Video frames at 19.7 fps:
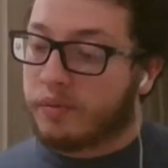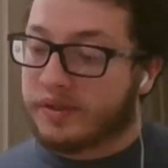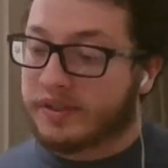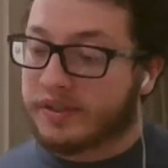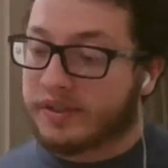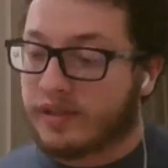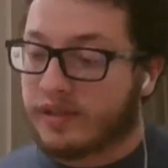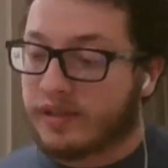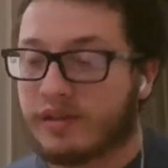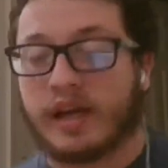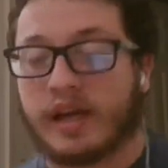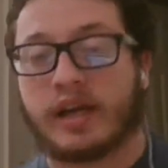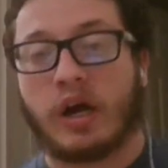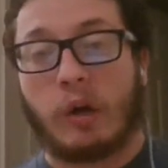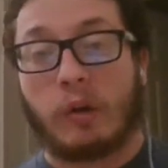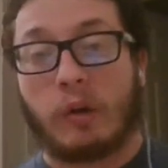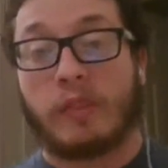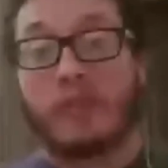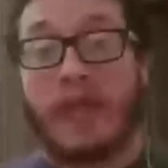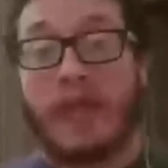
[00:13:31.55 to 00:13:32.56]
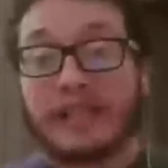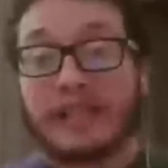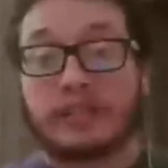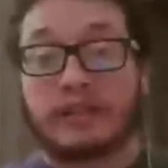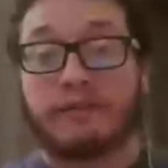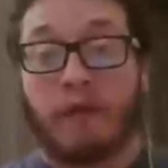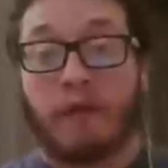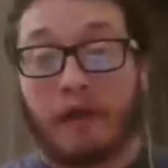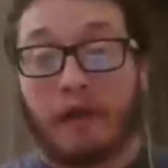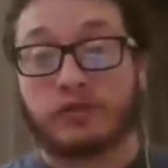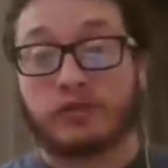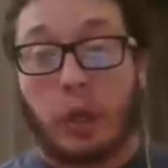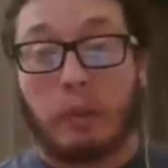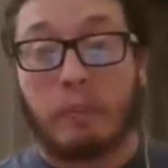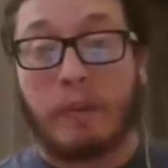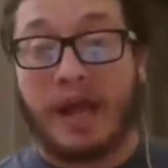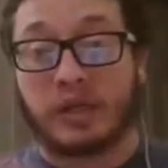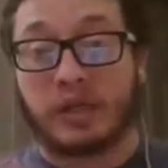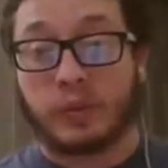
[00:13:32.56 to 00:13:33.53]
always say like, oh, that's a
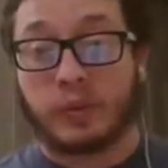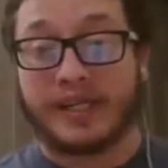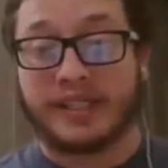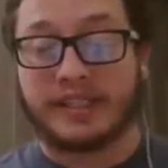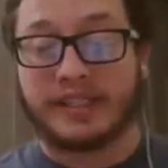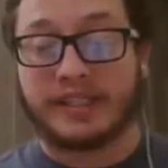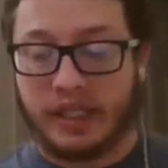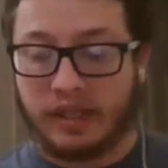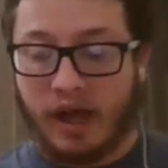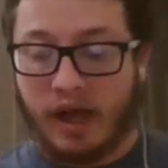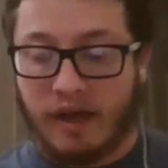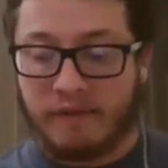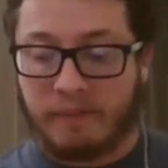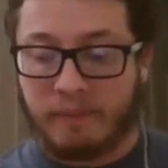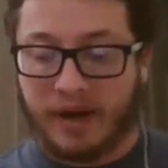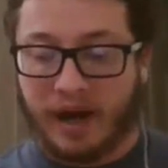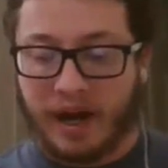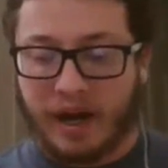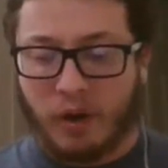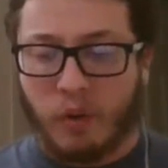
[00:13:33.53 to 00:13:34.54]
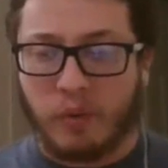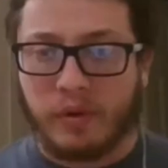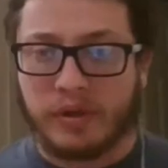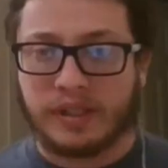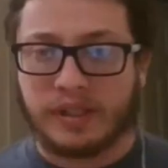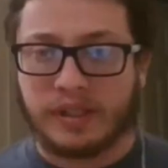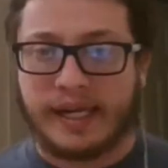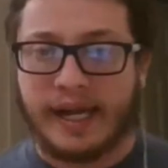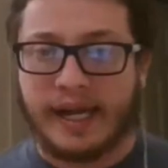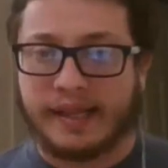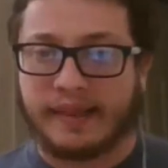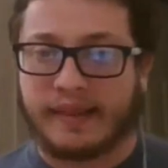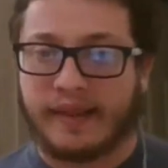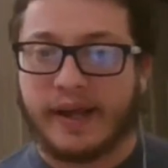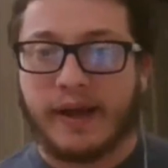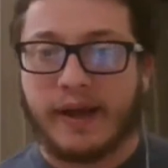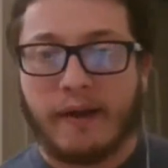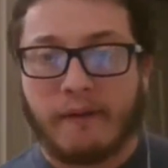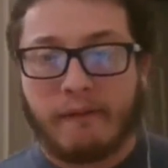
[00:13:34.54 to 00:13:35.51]
5-star match when I see it live, but I always like kind of
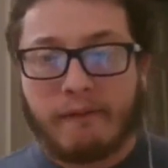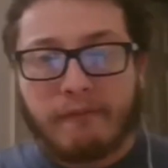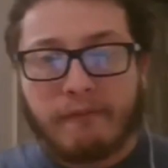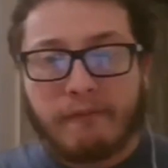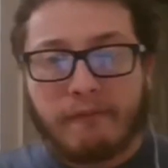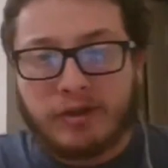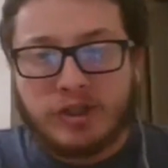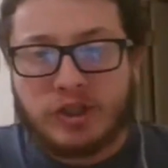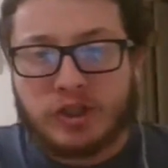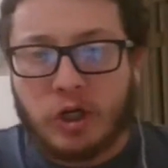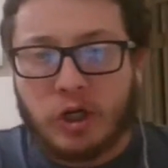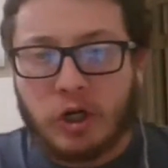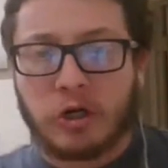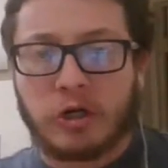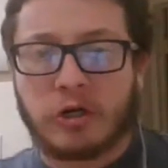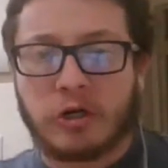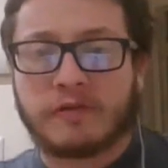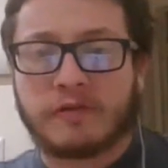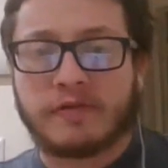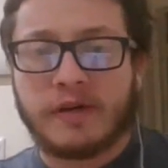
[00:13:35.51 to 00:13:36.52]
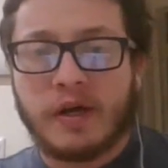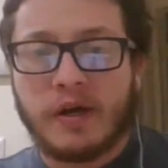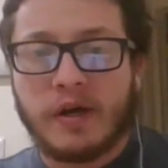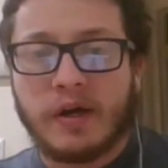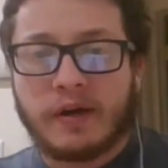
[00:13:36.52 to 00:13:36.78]
like reserve,